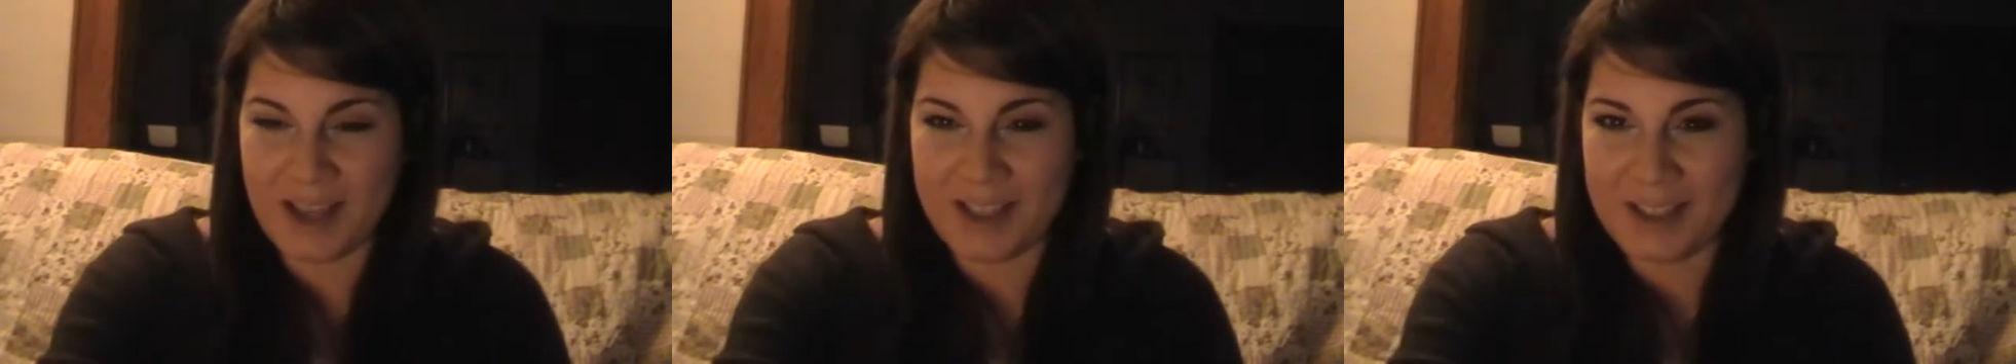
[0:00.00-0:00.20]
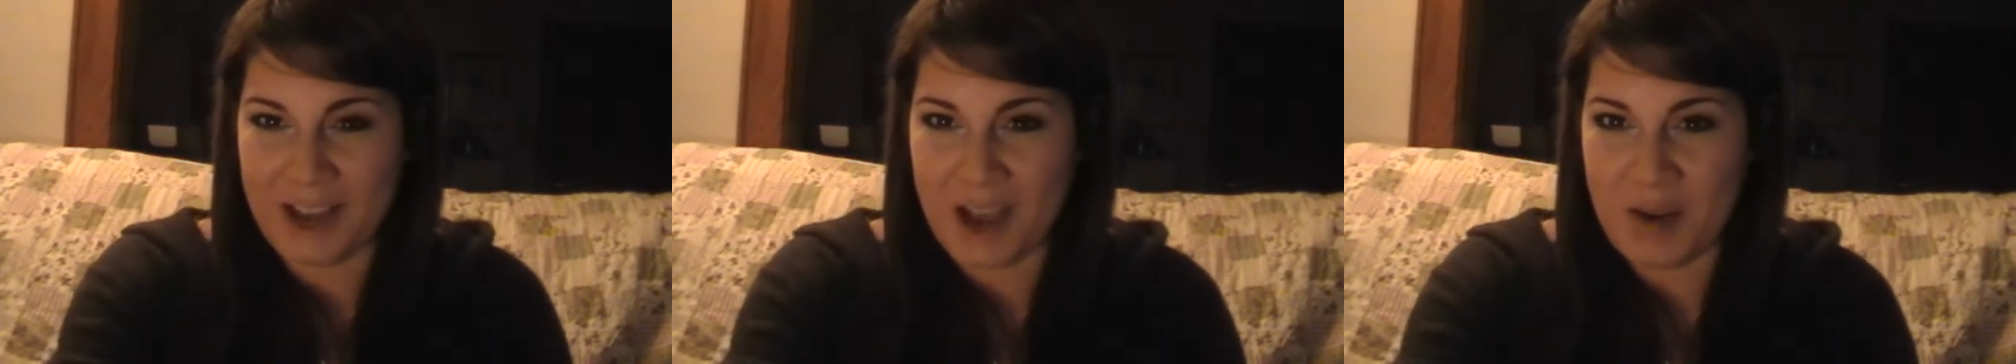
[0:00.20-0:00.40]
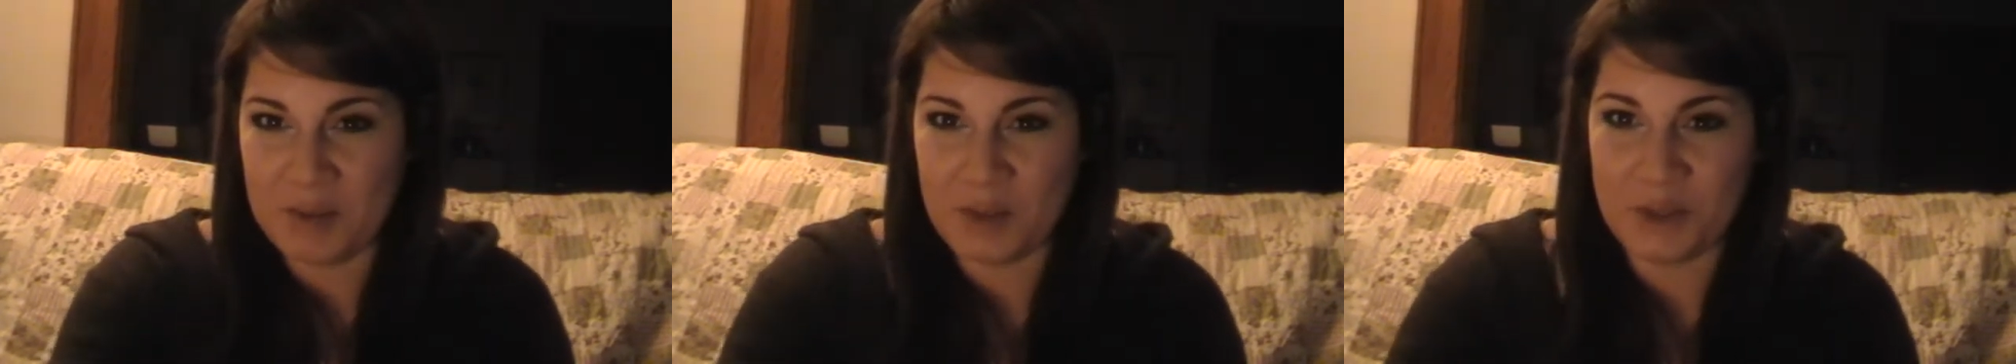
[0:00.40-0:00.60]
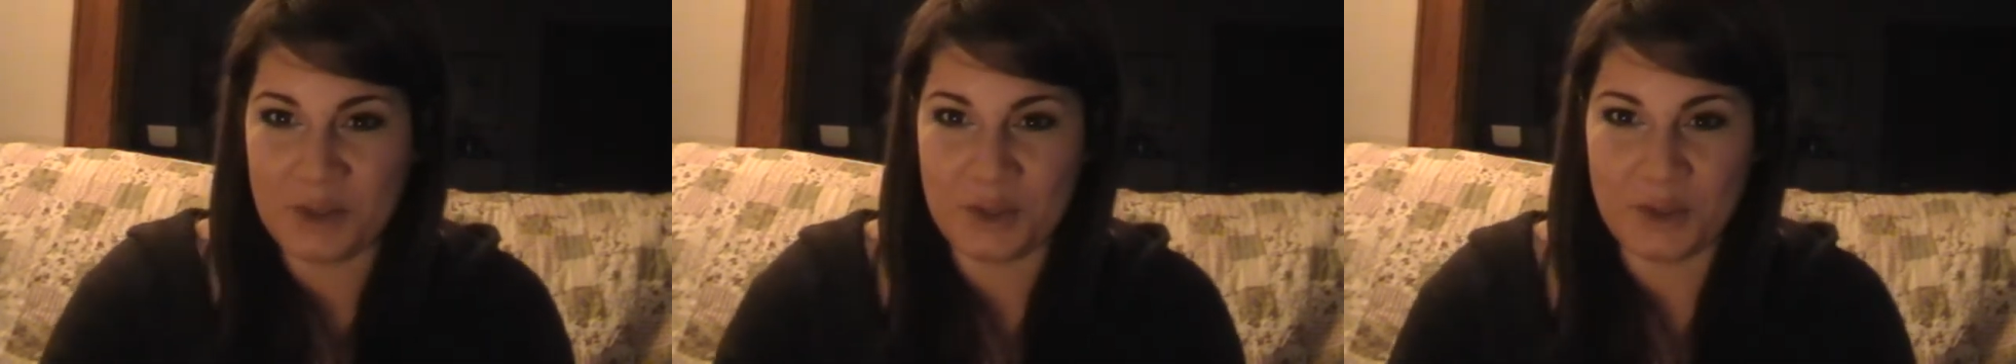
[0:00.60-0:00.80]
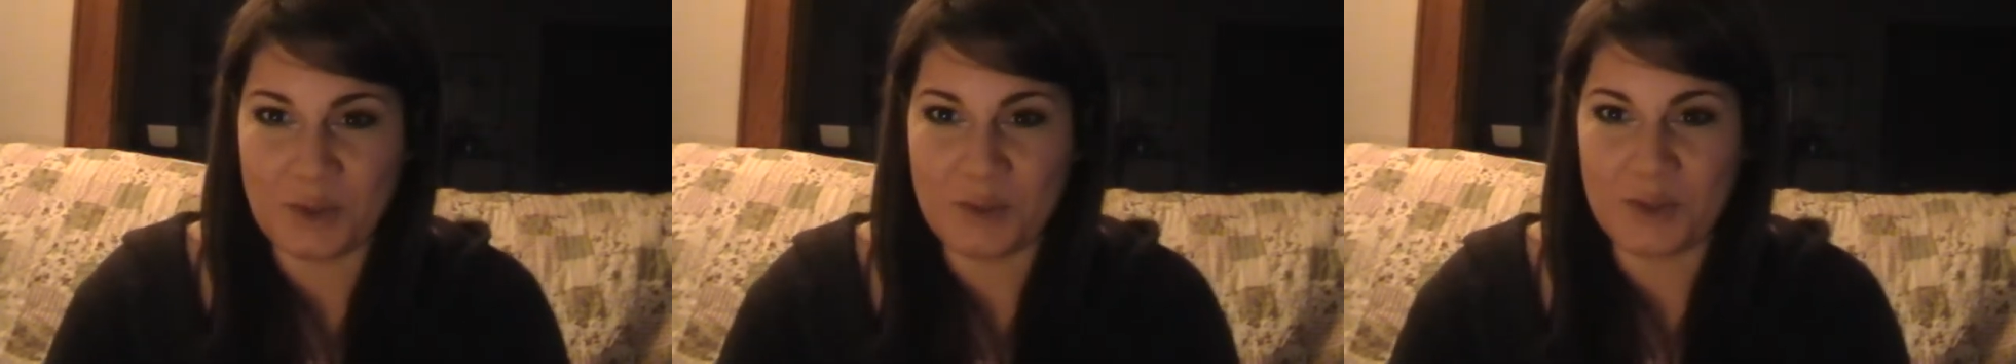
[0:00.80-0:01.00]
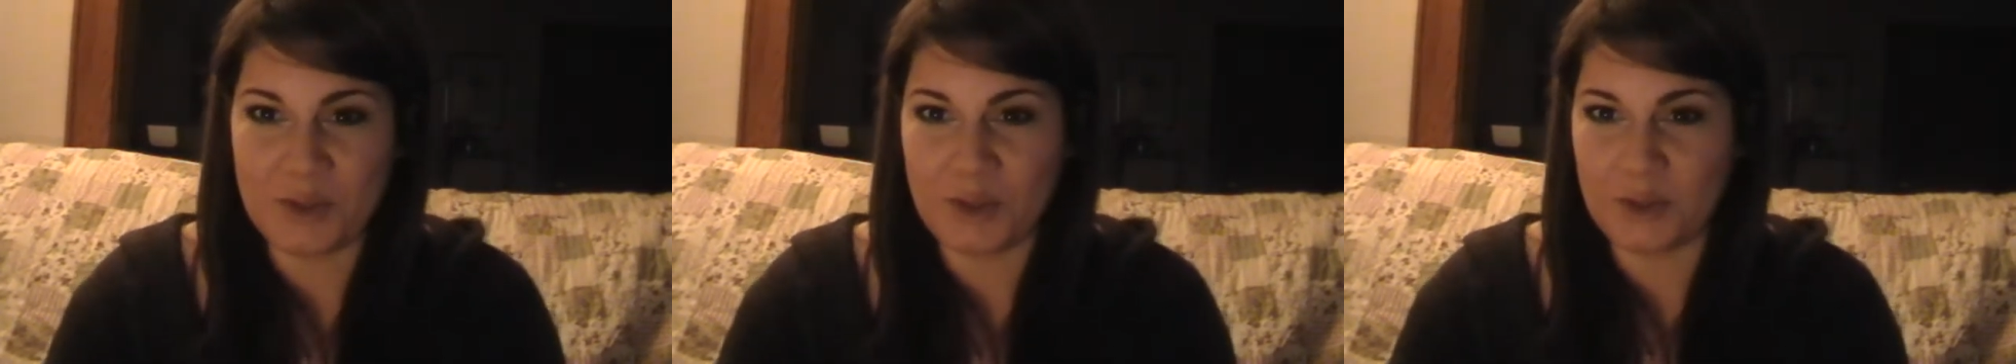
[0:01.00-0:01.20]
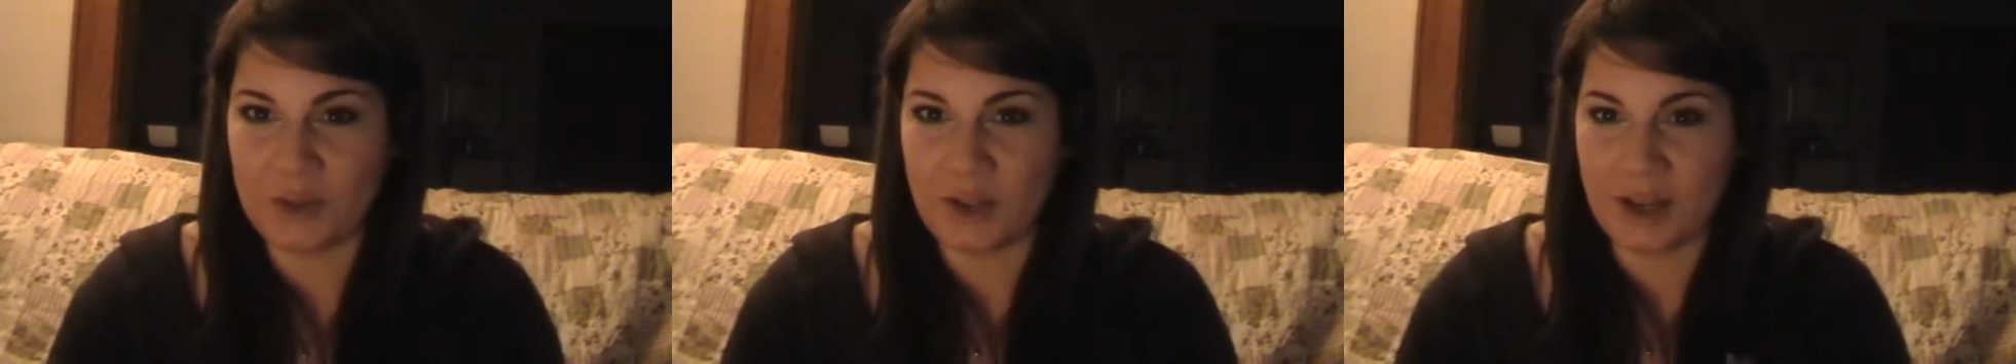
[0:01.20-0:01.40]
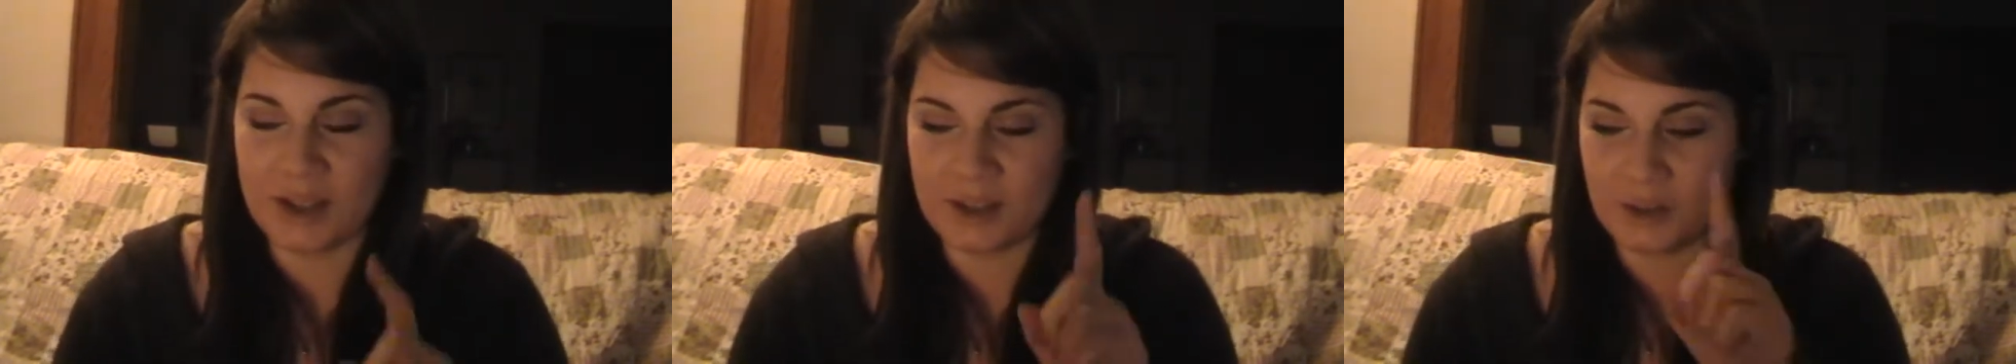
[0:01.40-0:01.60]
had time to do them, so
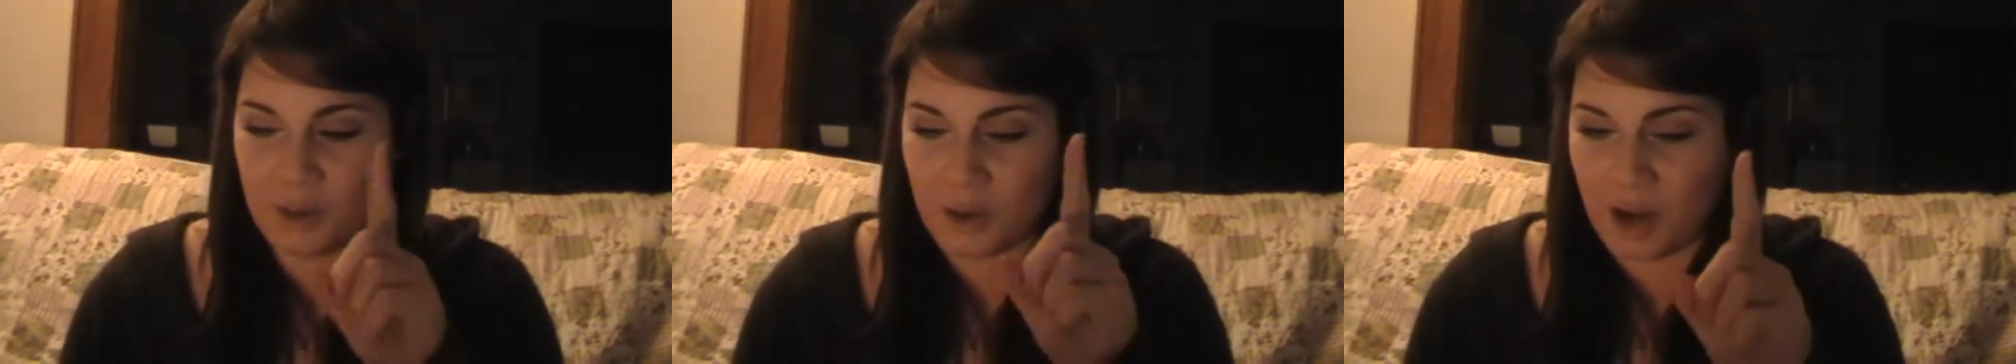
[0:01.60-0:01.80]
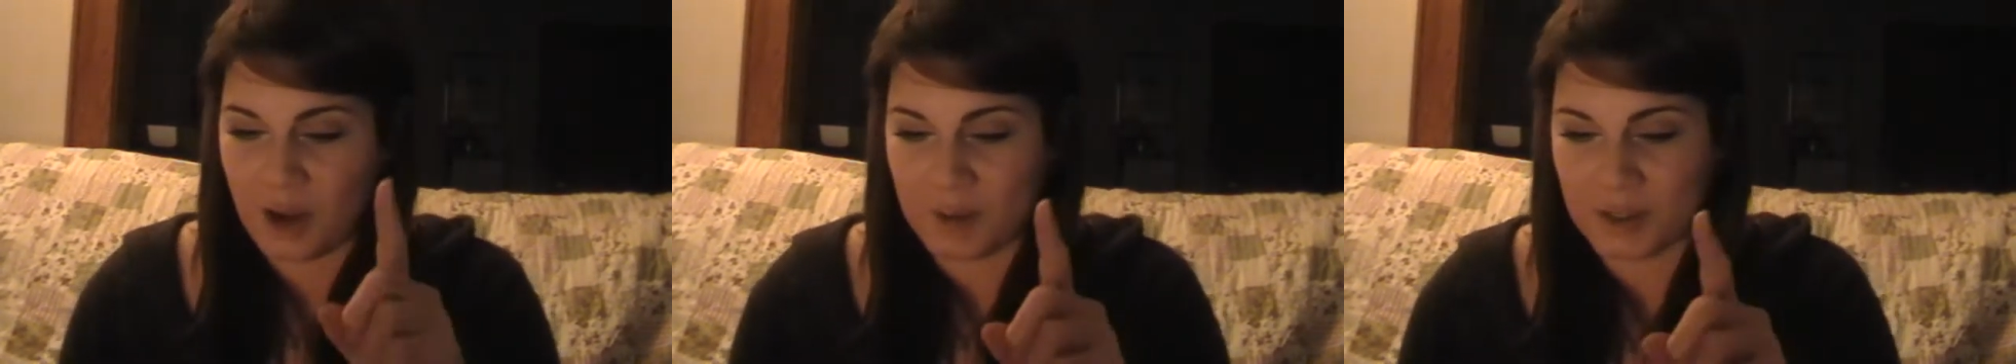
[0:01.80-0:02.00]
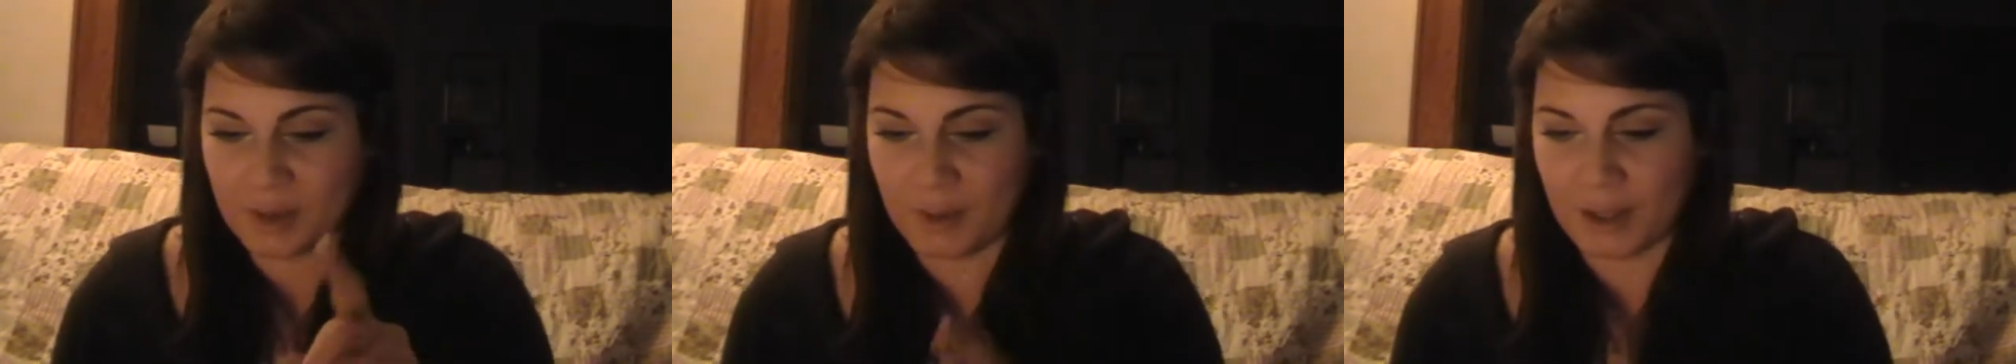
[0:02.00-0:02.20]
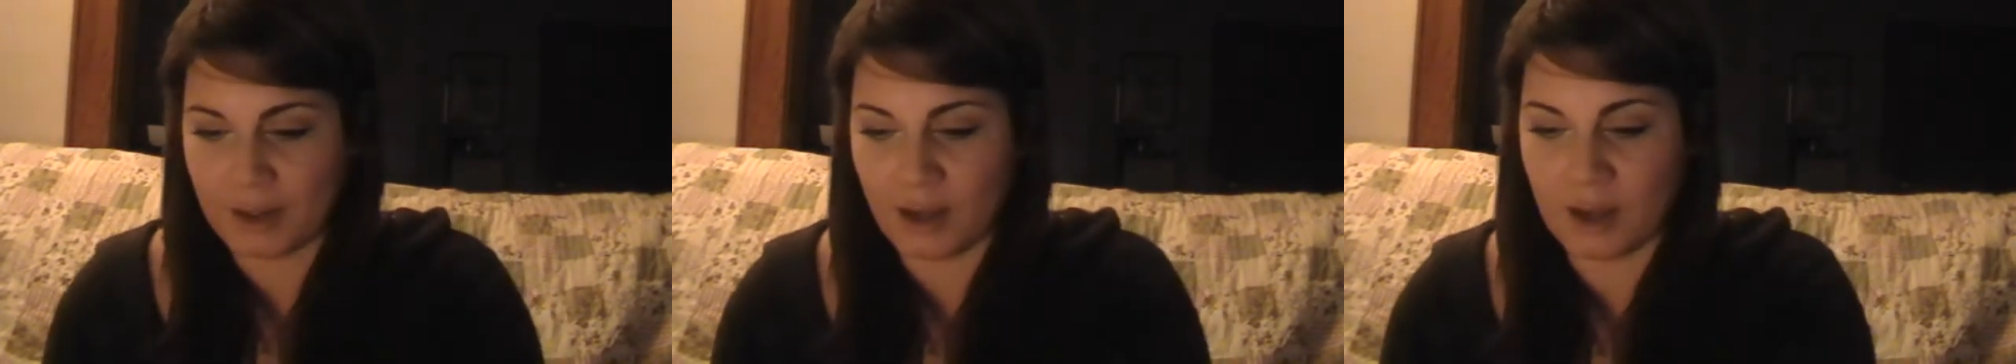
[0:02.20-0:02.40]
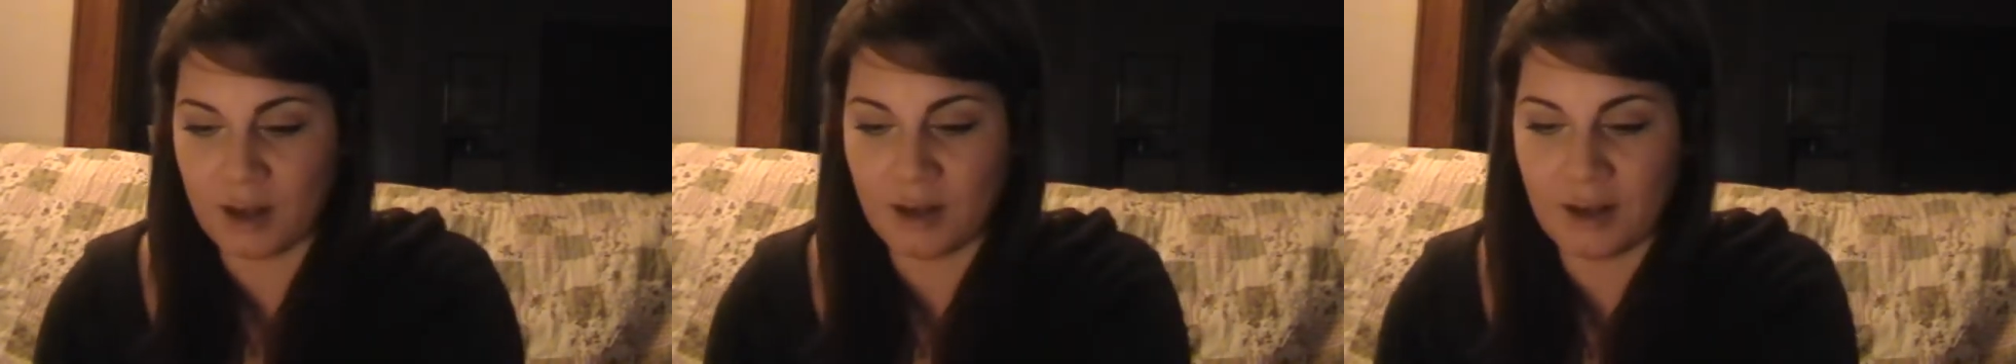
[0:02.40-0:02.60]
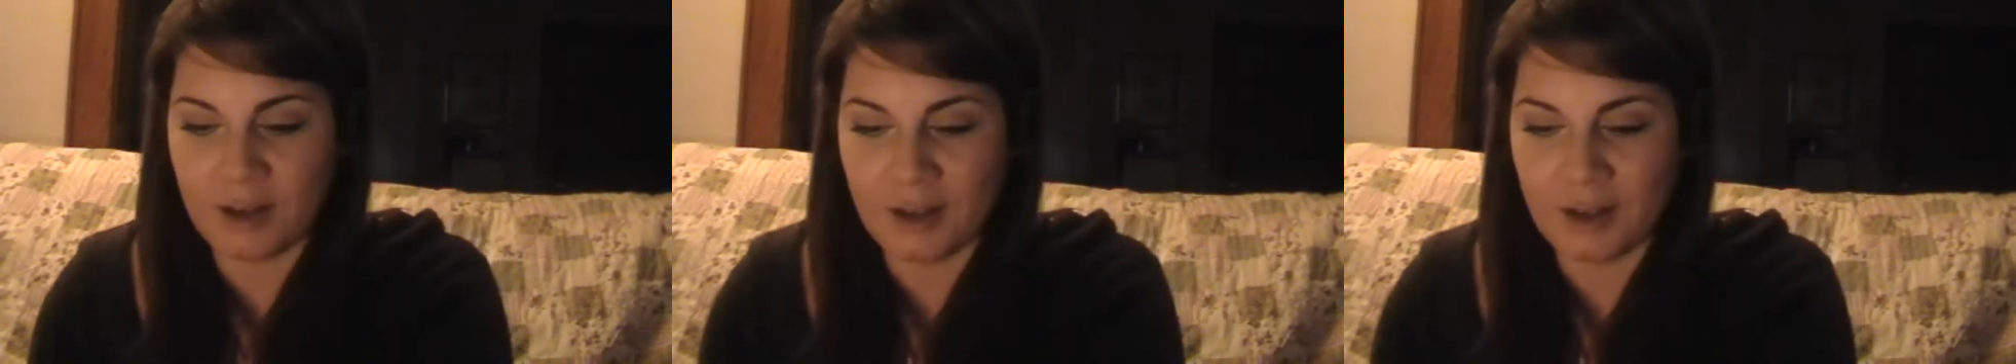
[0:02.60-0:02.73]
no comments about that.